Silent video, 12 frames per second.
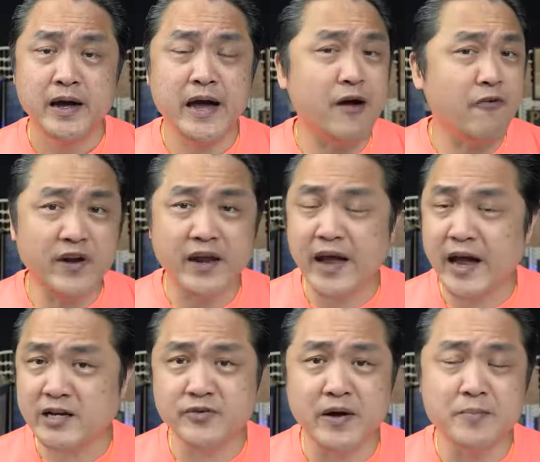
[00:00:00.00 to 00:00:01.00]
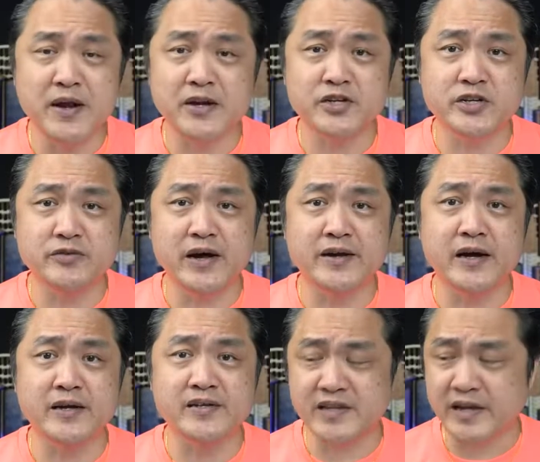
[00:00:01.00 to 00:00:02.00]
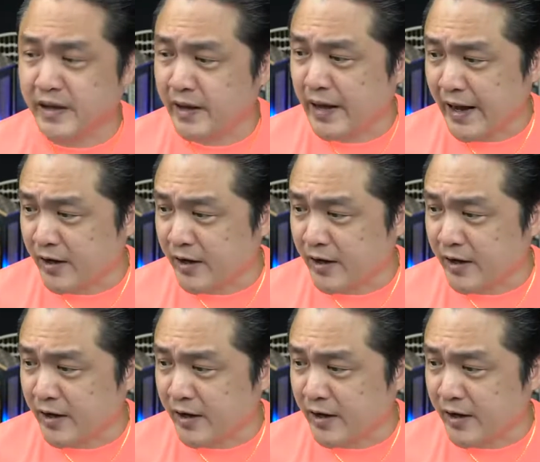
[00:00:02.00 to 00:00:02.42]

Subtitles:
Every hedge fund manager right now is thinking,